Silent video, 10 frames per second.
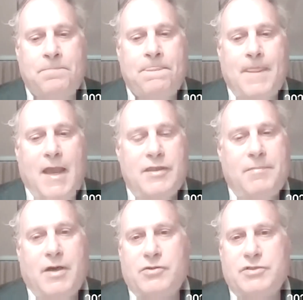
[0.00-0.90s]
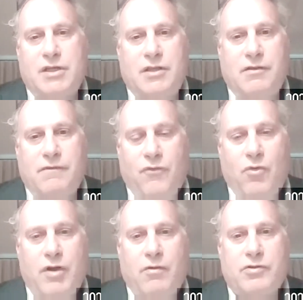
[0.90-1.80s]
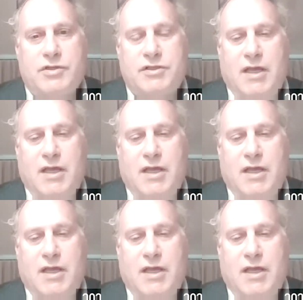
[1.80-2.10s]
And the mother said that the 4-year-old just